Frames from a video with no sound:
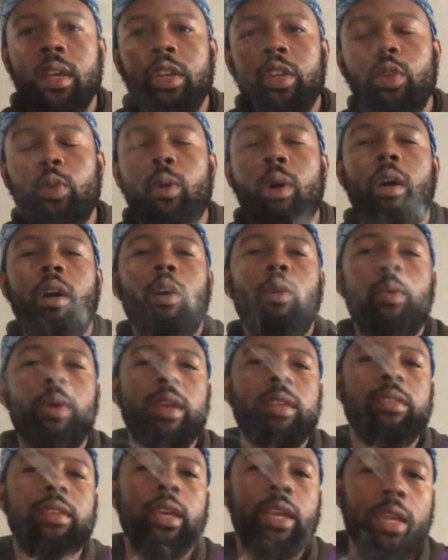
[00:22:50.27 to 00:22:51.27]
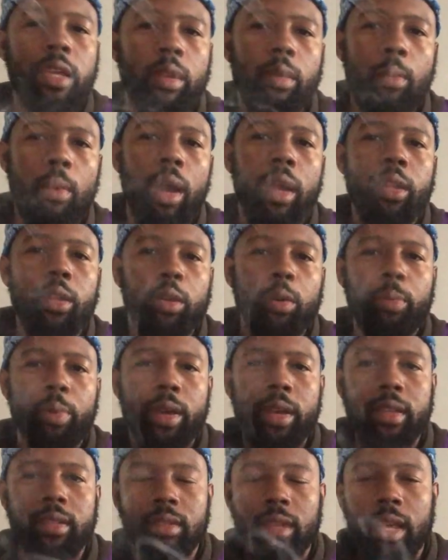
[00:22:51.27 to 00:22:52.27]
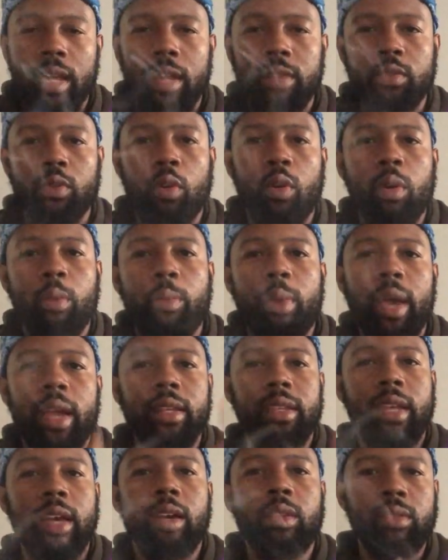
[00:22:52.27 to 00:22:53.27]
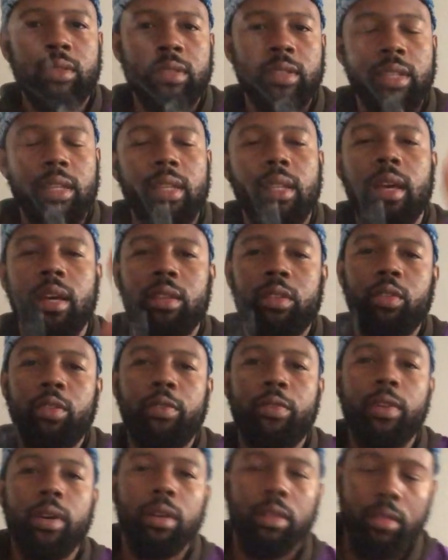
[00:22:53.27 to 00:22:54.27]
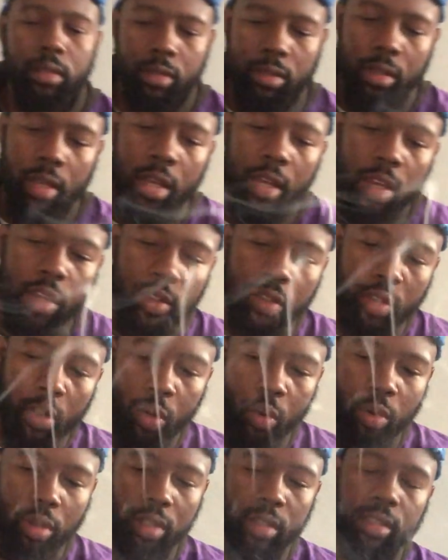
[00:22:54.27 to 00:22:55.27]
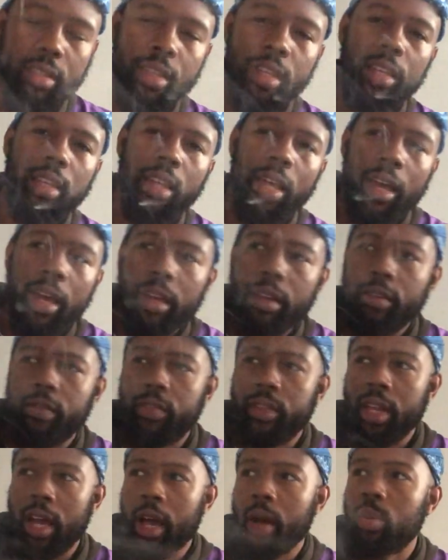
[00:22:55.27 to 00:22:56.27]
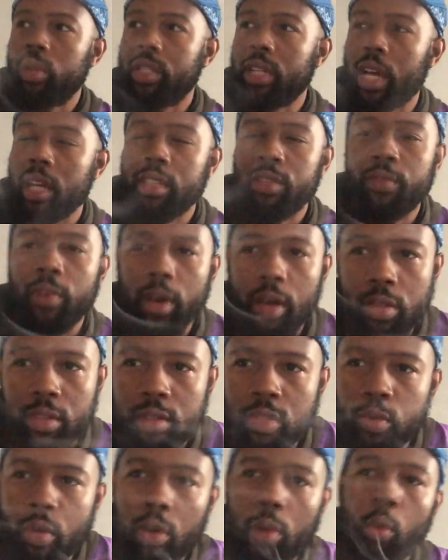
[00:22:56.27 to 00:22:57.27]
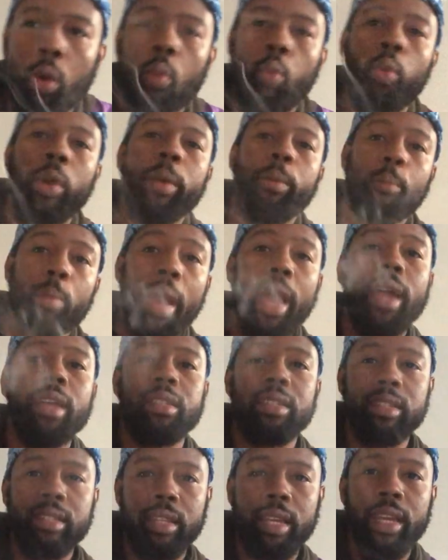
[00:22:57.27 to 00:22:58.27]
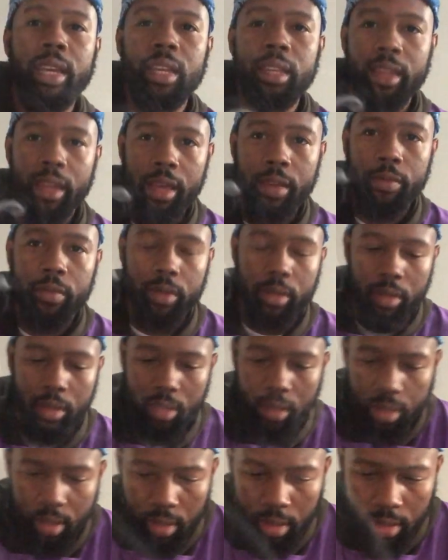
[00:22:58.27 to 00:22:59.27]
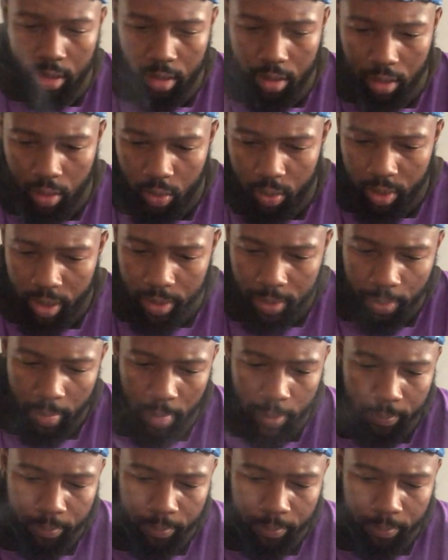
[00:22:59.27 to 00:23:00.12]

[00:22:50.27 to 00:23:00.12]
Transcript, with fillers: You were always an Edomite in your past lives, going back down the seed line of your fathers. So the seed line of Yahushua's fathers went back to King David. Okay.